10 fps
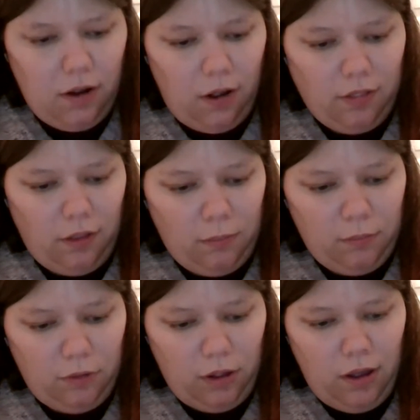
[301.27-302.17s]
A
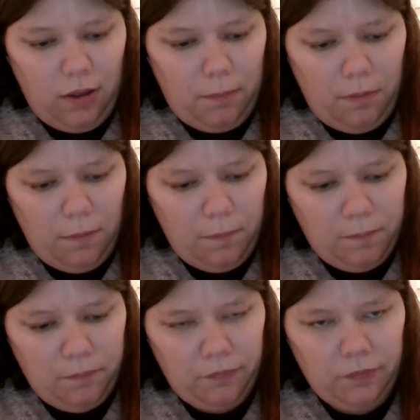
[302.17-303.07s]
thumbs up.
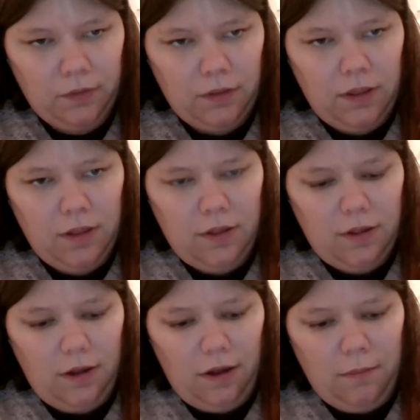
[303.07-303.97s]

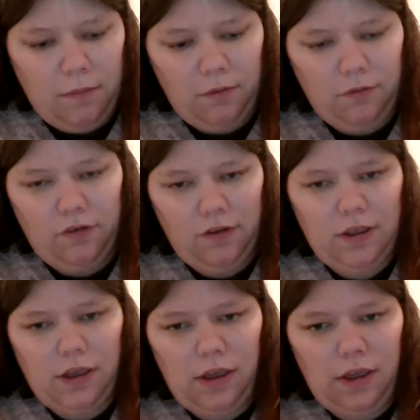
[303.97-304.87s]
emoji
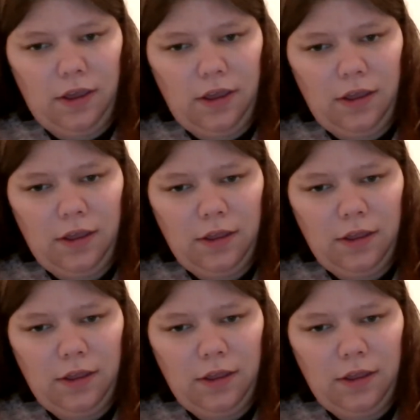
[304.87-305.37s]
key,